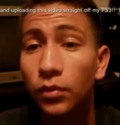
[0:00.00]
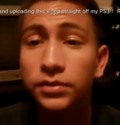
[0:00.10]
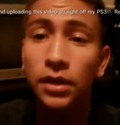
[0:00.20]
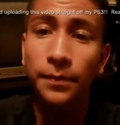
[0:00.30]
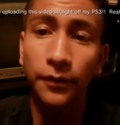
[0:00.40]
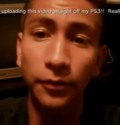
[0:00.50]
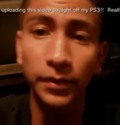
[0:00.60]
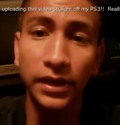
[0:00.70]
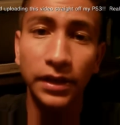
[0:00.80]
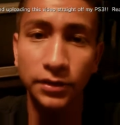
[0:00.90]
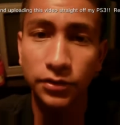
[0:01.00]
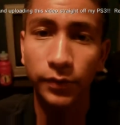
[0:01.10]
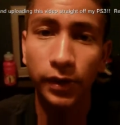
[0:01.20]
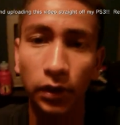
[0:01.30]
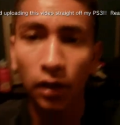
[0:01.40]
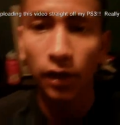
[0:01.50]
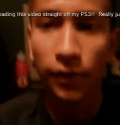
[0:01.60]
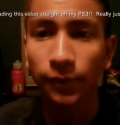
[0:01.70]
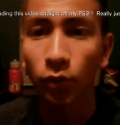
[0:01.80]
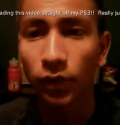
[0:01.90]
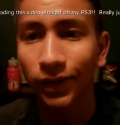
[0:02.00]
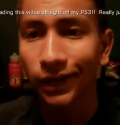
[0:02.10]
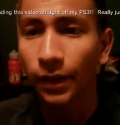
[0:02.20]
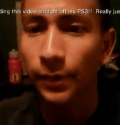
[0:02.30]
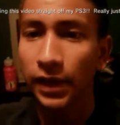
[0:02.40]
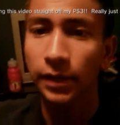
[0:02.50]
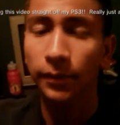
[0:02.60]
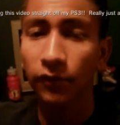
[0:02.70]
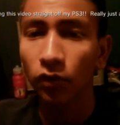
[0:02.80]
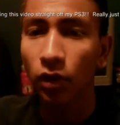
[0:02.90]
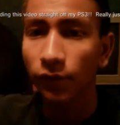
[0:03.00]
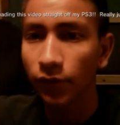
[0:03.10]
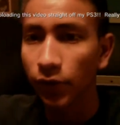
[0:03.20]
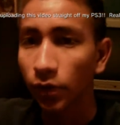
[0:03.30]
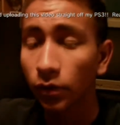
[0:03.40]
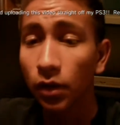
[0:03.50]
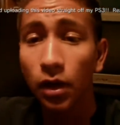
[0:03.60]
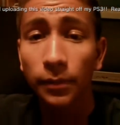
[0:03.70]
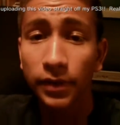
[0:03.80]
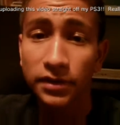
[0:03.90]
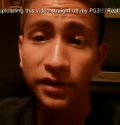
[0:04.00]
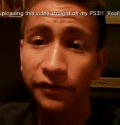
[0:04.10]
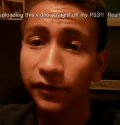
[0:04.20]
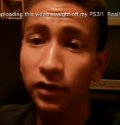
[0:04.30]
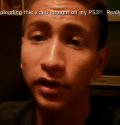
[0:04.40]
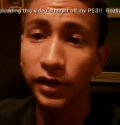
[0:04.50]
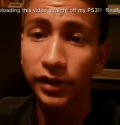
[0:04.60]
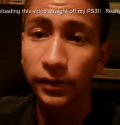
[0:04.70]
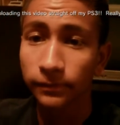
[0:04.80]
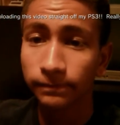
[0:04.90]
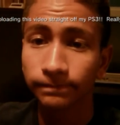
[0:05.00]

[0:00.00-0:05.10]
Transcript: What's up, everybody? It is 3 o'clock in the morning and I'm making my vlog video because I felt like it.